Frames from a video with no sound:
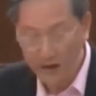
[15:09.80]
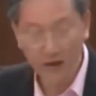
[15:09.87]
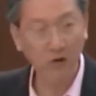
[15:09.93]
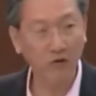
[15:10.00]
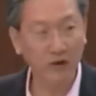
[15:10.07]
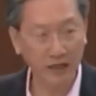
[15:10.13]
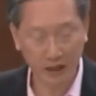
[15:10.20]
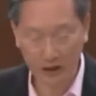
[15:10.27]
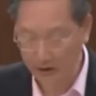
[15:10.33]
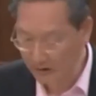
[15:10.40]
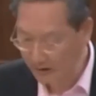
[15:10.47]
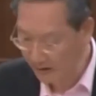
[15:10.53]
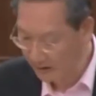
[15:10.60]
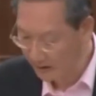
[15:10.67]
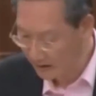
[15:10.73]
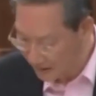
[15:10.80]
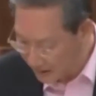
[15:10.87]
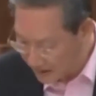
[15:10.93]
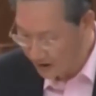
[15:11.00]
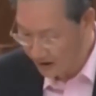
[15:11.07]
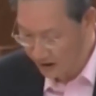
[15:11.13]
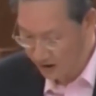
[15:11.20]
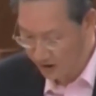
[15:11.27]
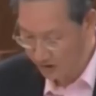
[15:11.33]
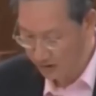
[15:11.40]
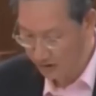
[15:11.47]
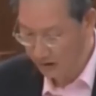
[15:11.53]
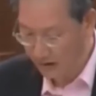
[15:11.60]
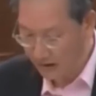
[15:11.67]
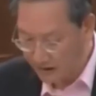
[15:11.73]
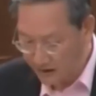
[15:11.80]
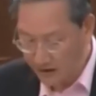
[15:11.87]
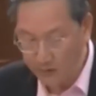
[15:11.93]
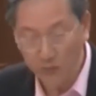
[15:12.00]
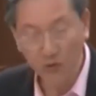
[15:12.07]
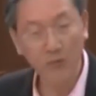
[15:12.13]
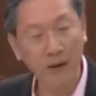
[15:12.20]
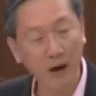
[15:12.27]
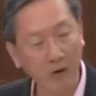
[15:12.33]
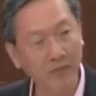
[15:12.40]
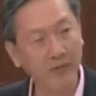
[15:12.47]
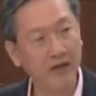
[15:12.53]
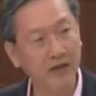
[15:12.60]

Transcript: by the government and promote traditional